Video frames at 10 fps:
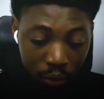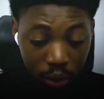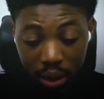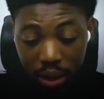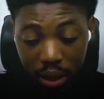
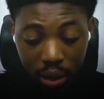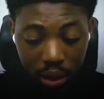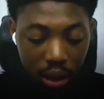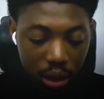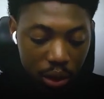Stitch.
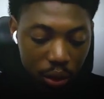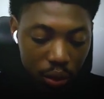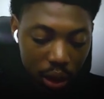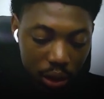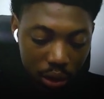
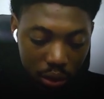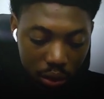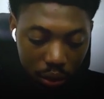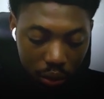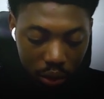So I use
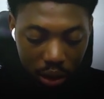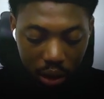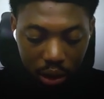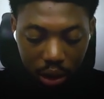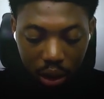Google
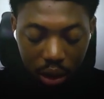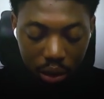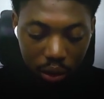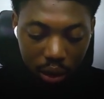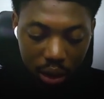Stitch
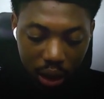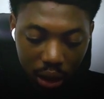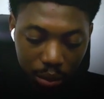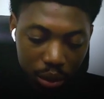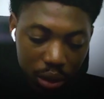to design
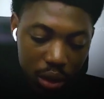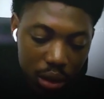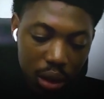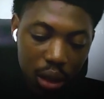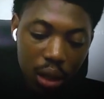the
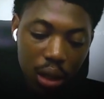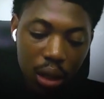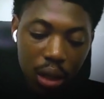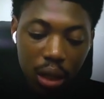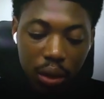project.
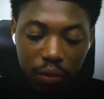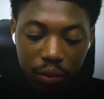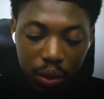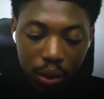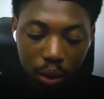If
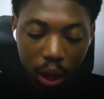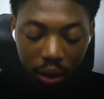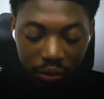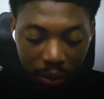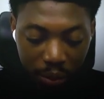you are
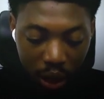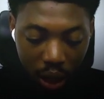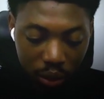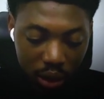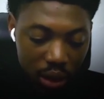not familiar
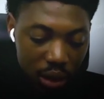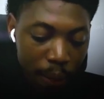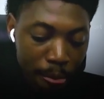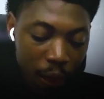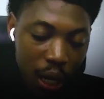with Stitch,
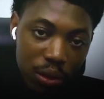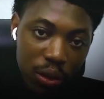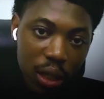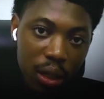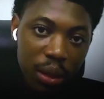I
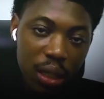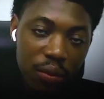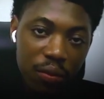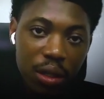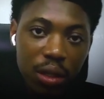actually made a
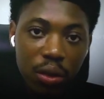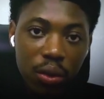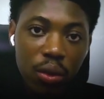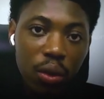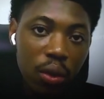
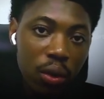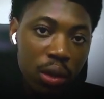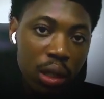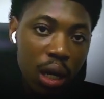video on